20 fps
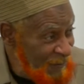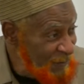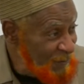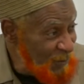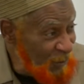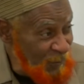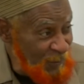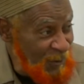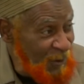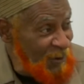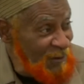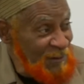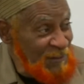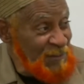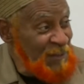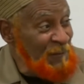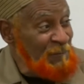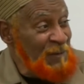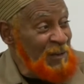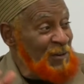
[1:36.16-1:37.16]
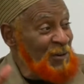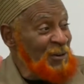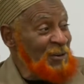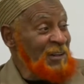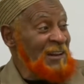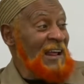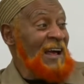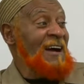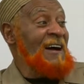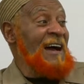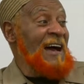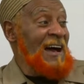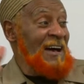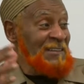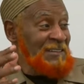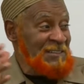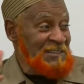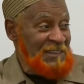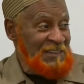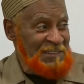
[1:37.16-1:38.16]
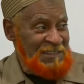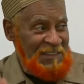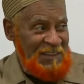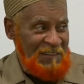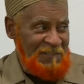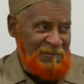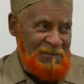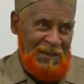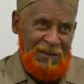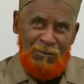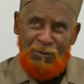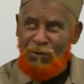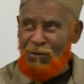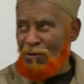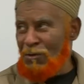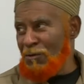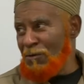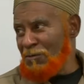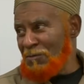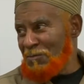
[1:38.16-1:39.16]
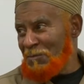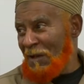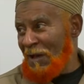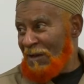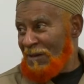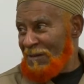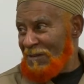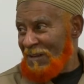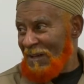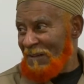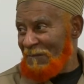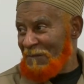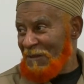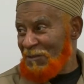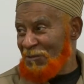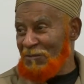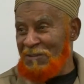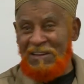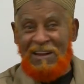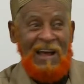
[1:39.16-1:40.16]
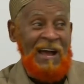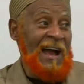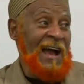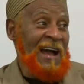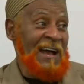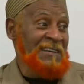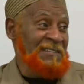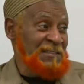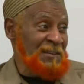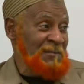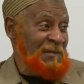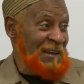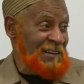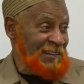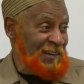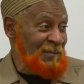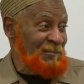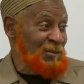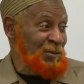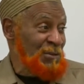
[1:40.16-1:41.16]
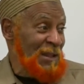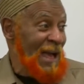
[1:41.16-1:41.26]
So all the stuff be going on in our houses and stuff, man. Woo, man, you need to hire somebody to come do